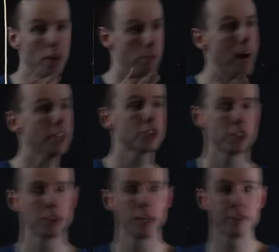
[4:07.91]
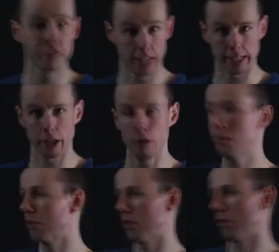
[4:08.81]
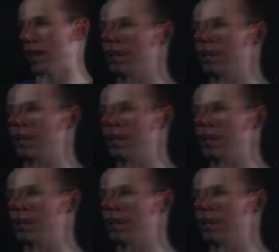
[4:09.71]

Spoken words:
mass itself, like the Earth. Okay.